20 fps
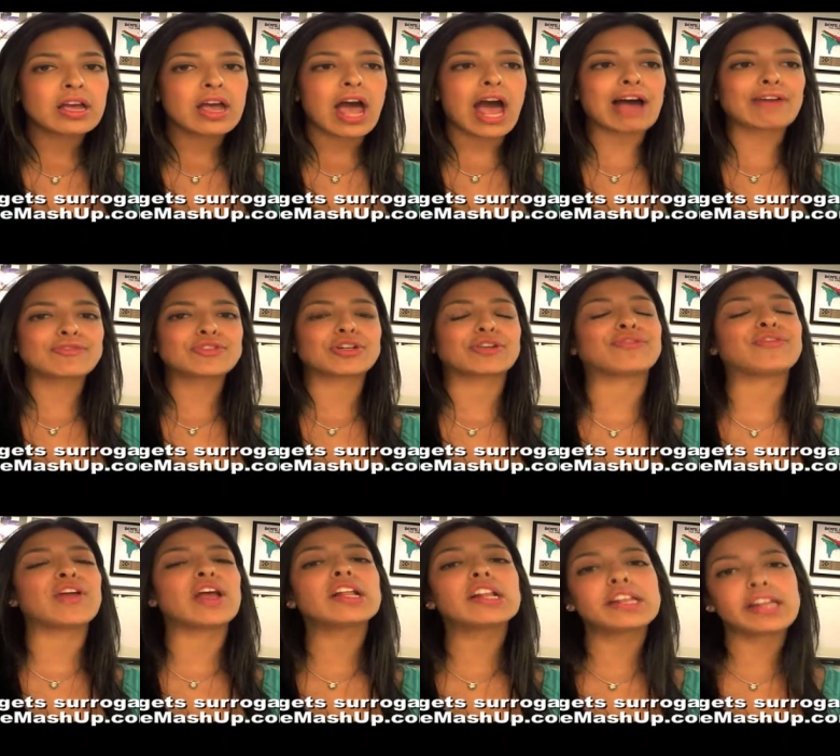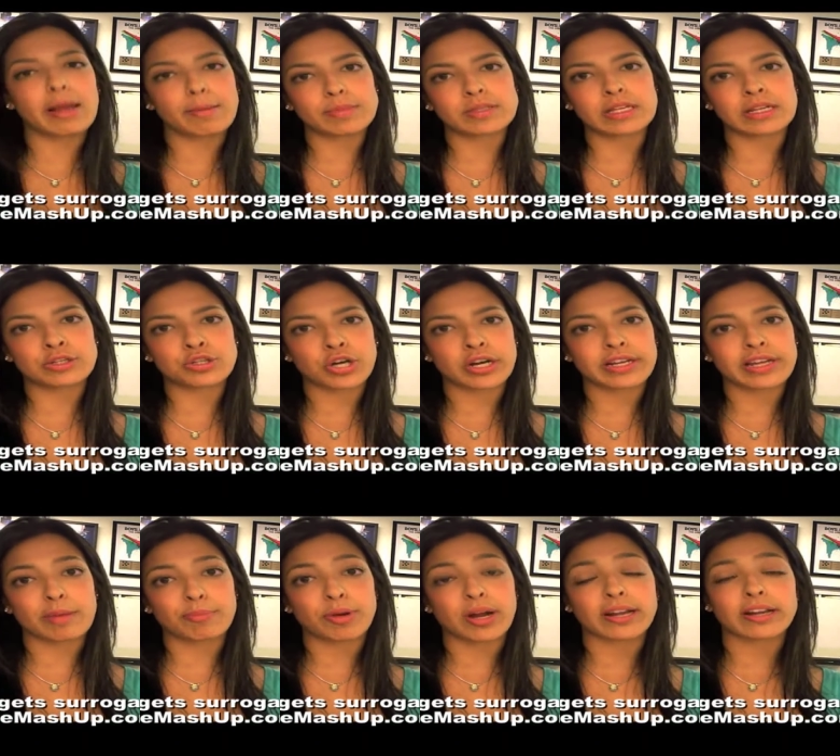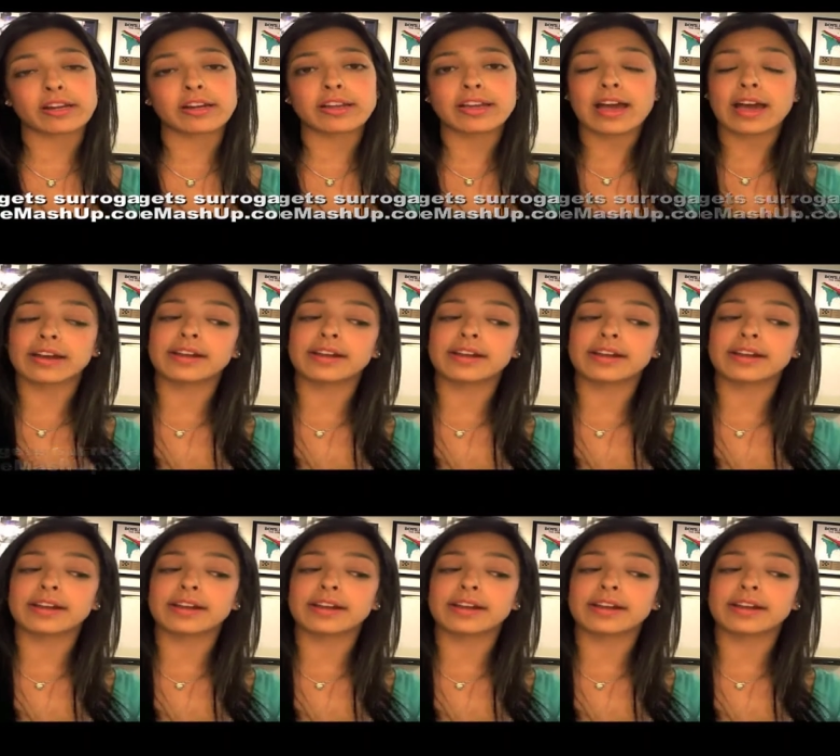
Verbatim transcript: after failed attempts at trying to get pregnant again,